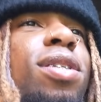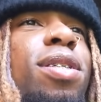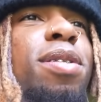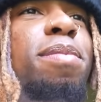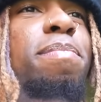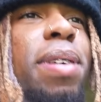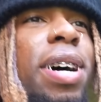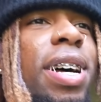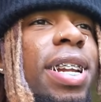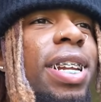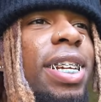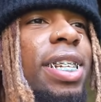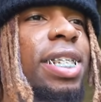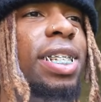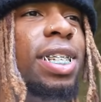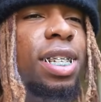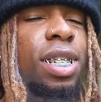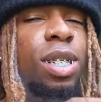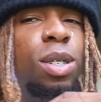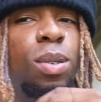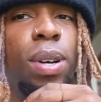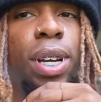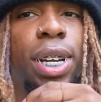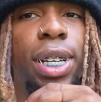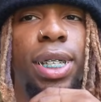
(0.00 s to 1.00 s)
you about that
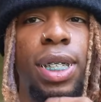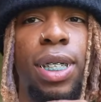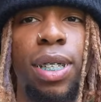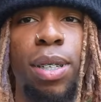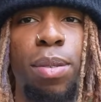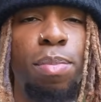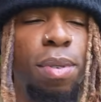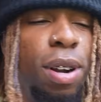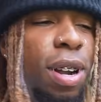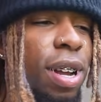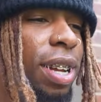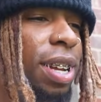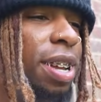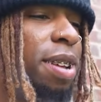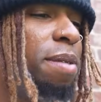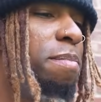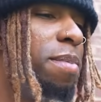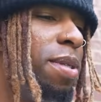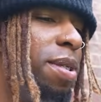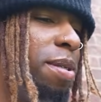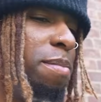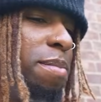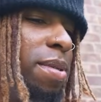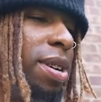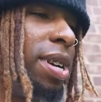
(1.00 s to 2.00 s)
situation. Bro, come
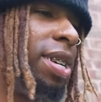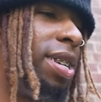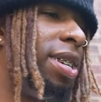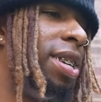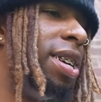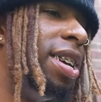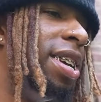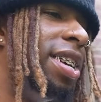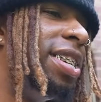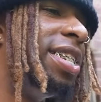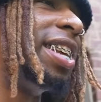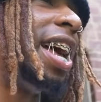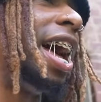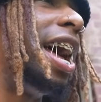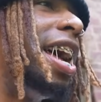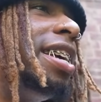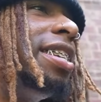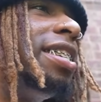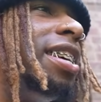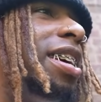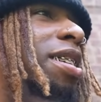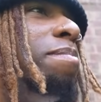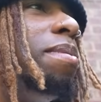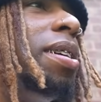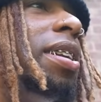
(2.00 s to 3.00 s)
here, bro. So I ain't
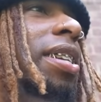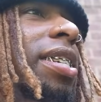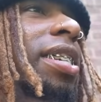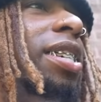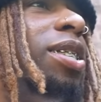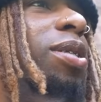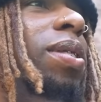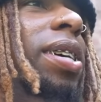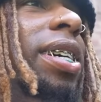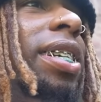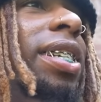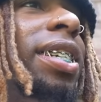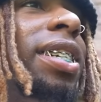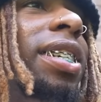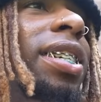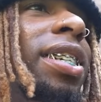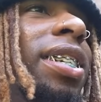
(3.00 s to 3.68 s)
tell you about the situation?